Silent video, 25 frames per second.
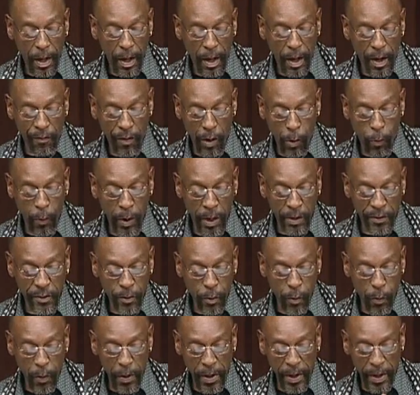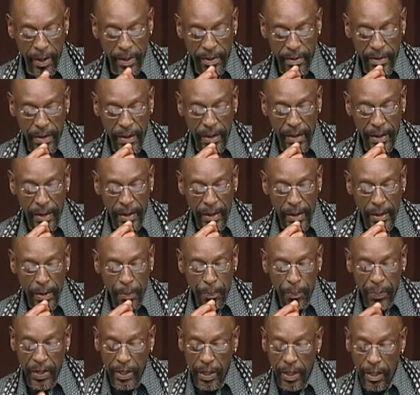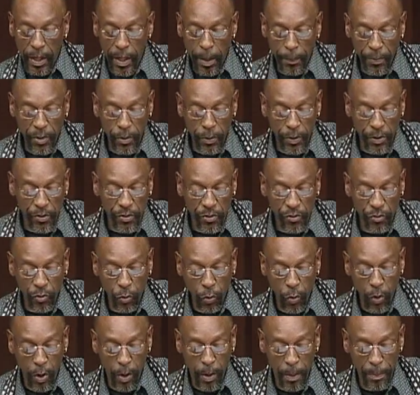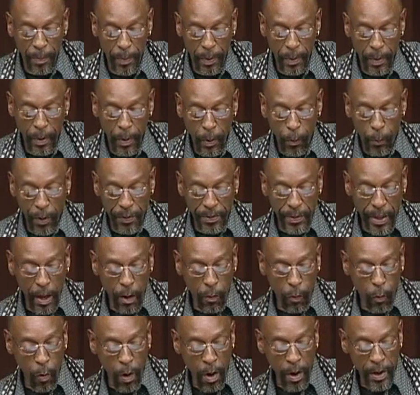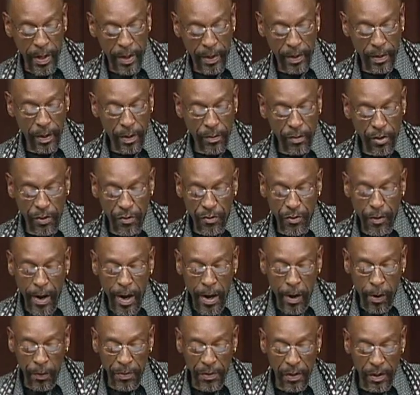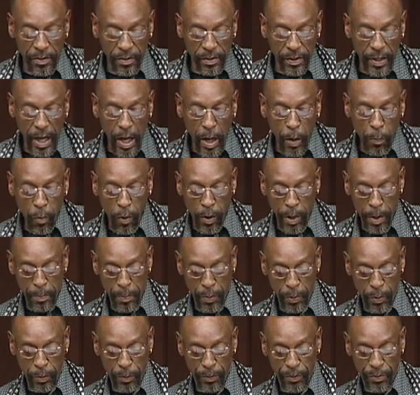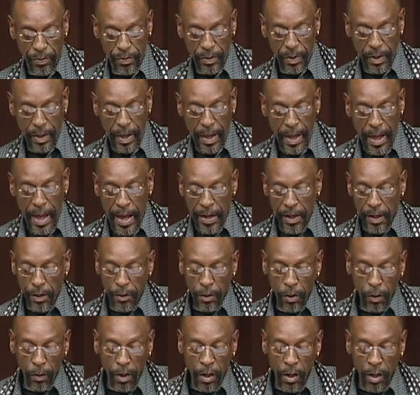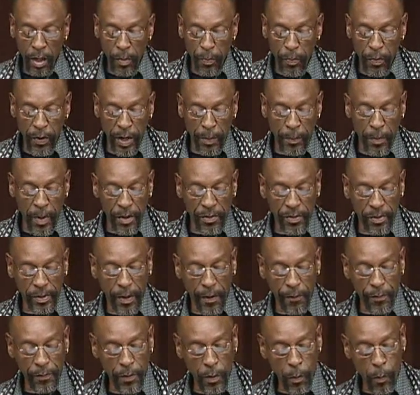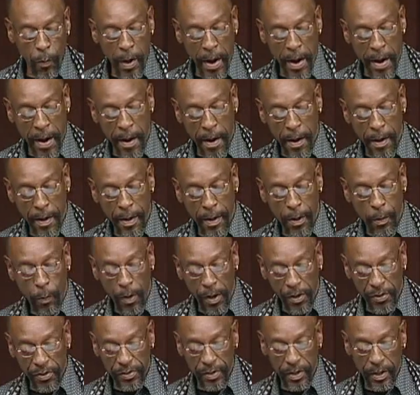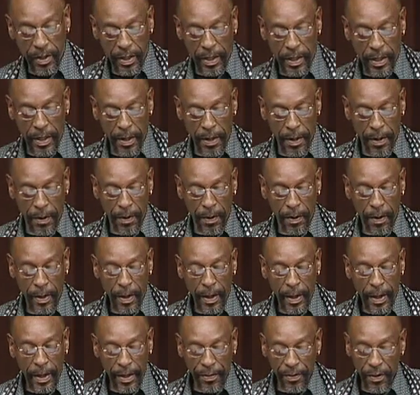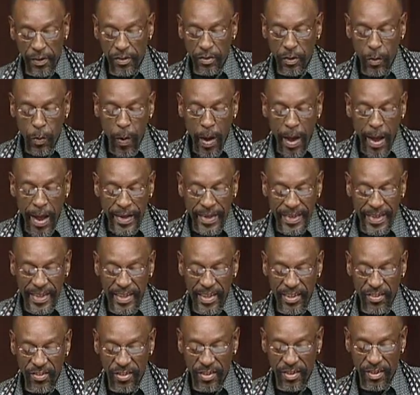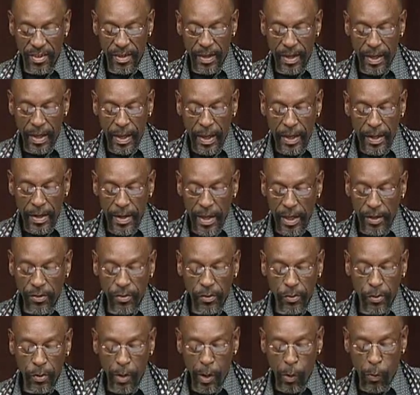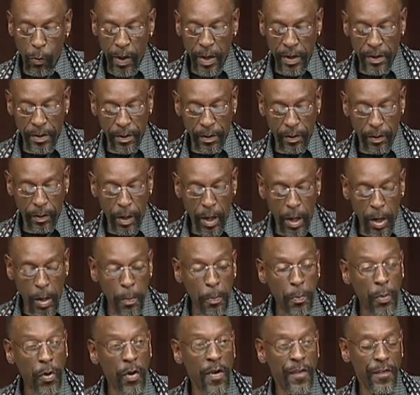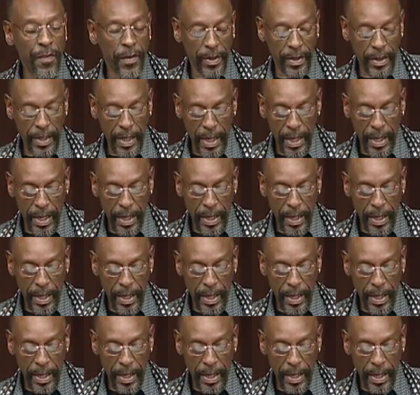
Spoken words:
of a winter wind, picking up to a storm without wanting to try on these cowboy boots I can no longer bring myself to wear while sitting here in this quiet kitchen next to a window, perfect